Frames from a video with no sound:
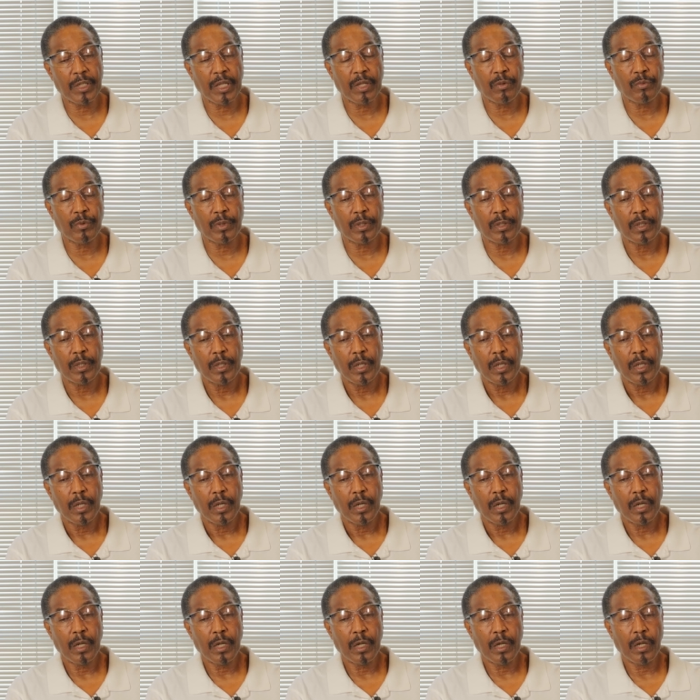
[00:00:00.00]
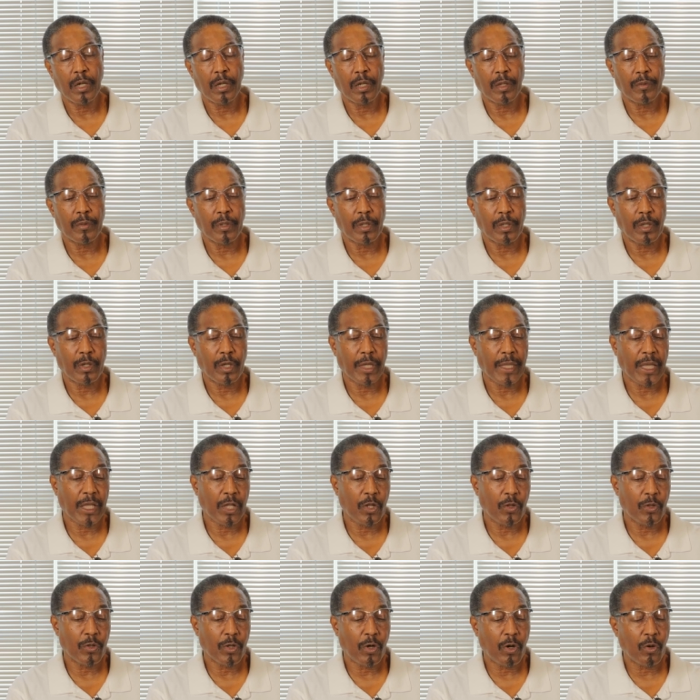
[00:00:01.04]
They would uh, uh,
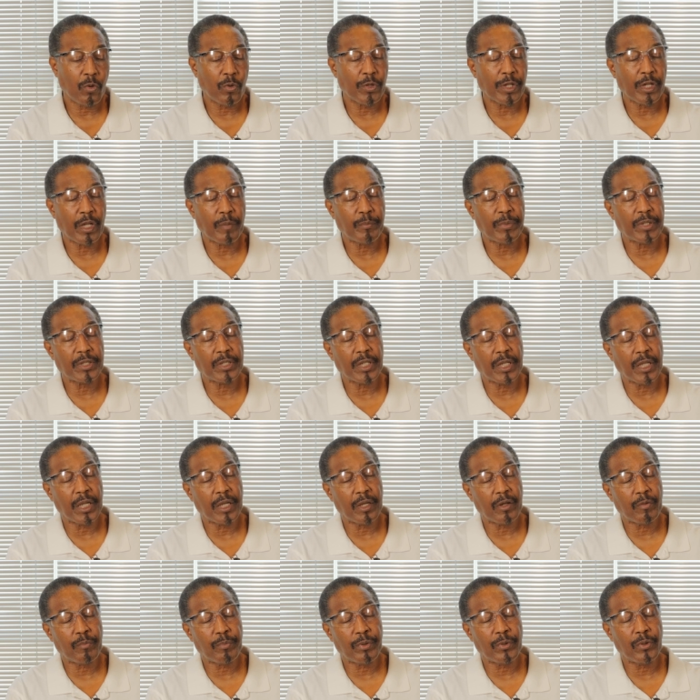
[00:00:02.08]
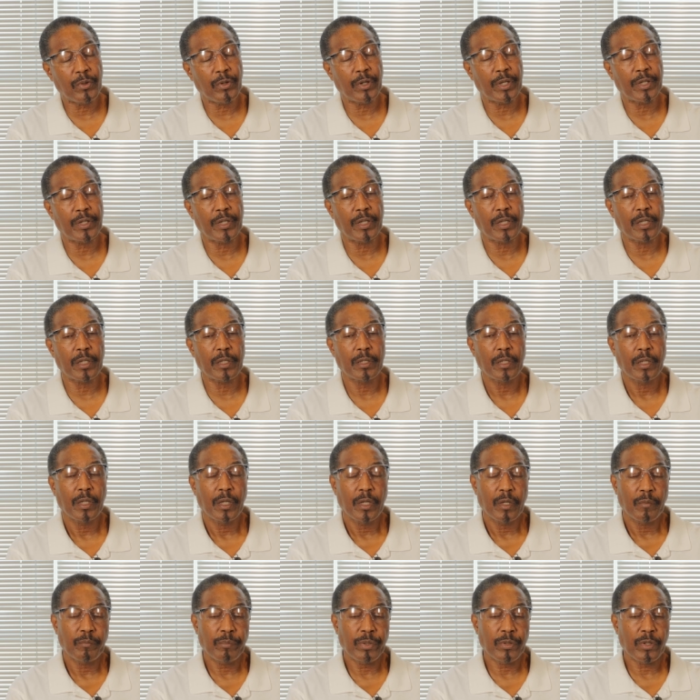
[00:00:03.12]
held, hold it up at the airport, and
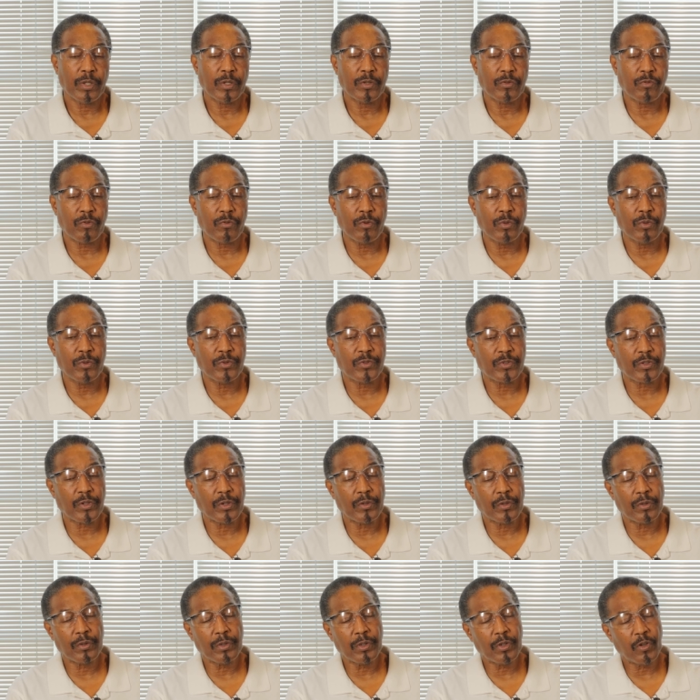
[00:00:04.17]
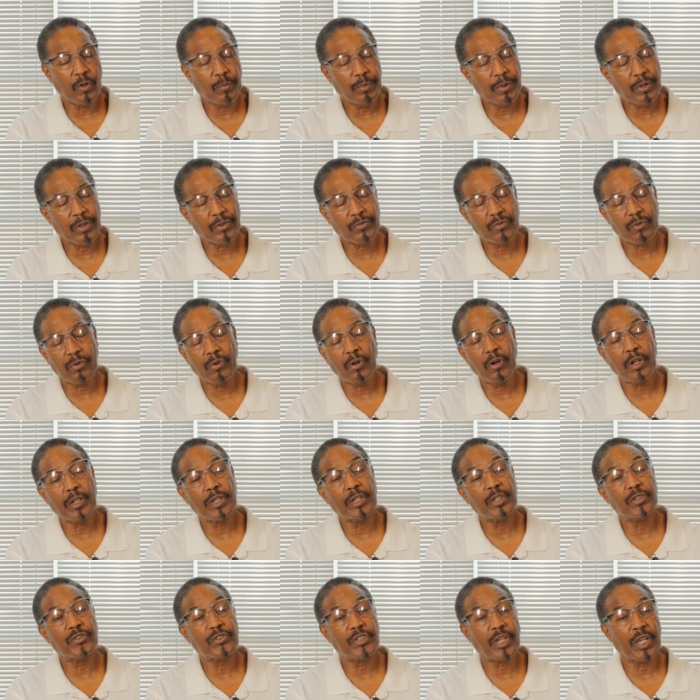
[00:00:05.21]
put it through certain, you know, put us through all of
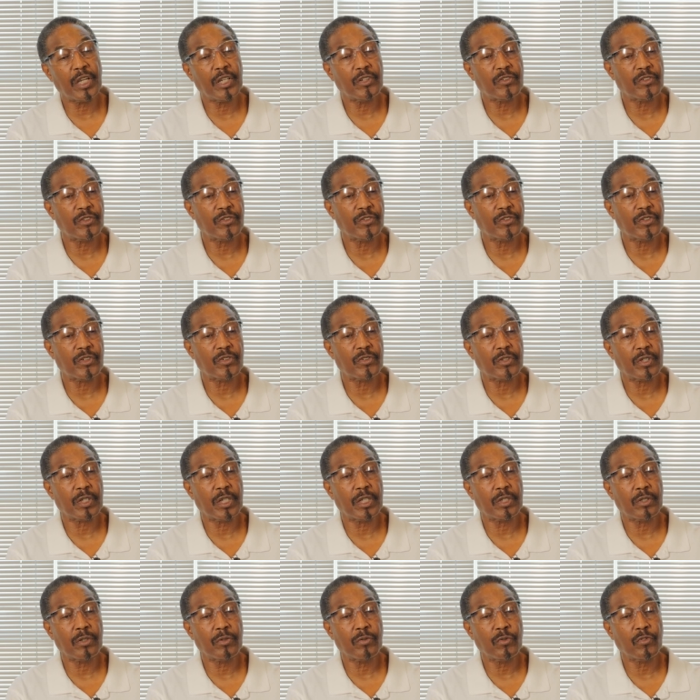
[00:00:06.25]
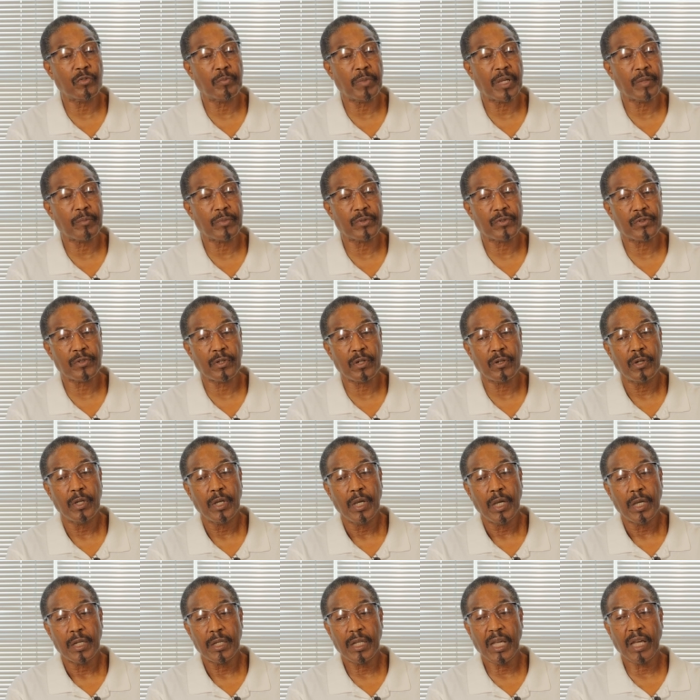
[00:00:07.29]
these changes just to get the newspaper. So
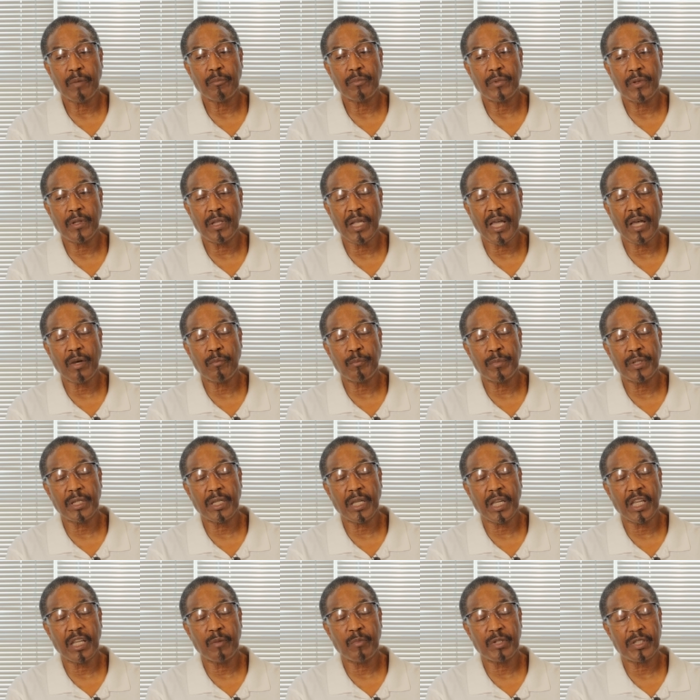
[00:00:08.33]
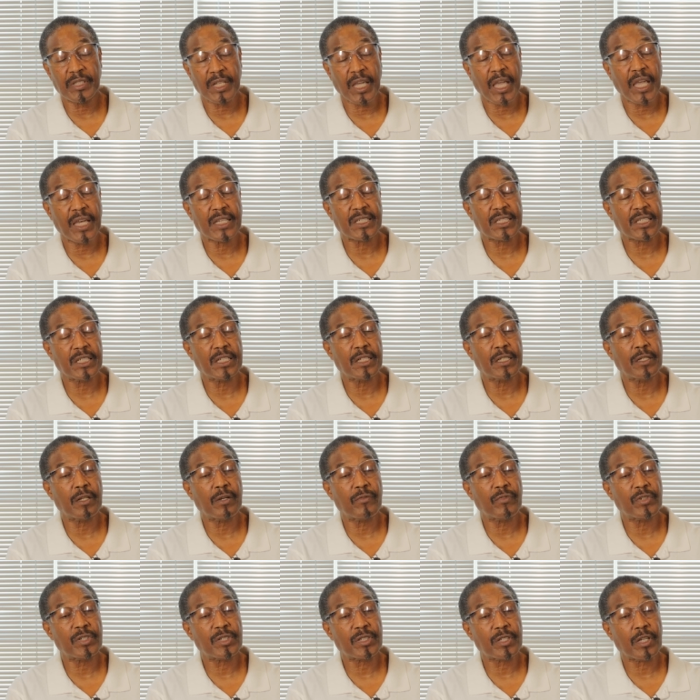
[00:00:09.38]
that, that became a task in and
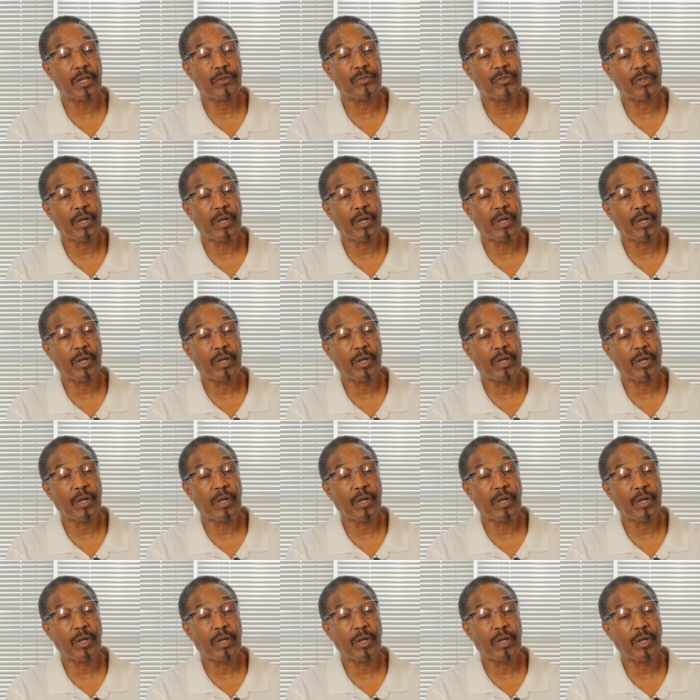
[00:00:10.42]
of itself.